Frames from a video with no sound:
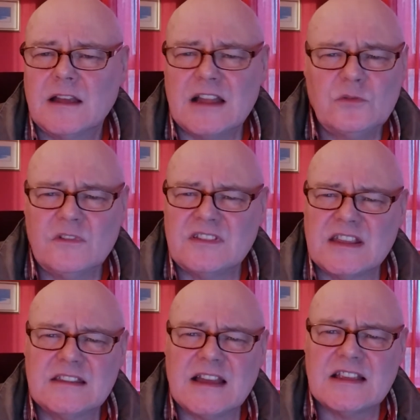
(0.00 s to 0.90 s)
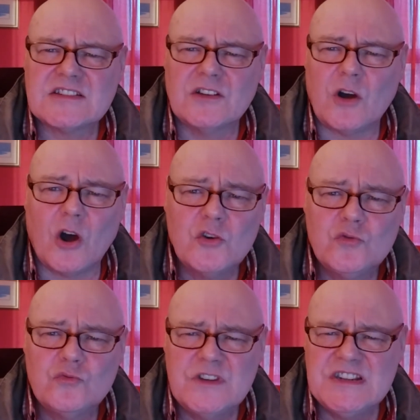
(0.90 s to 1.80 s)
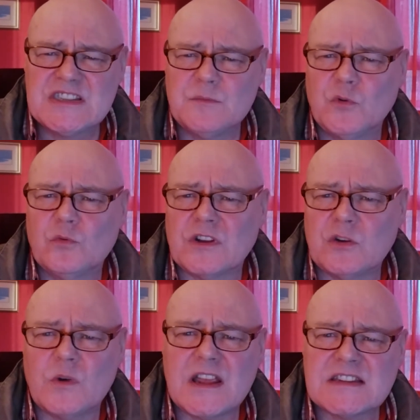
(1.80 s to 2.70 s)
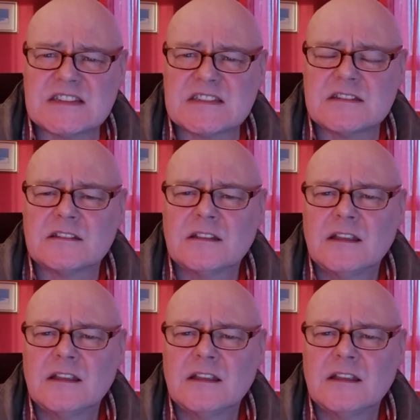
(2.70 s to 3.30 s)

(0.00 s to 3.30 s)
I don't think that's an unreasonable request.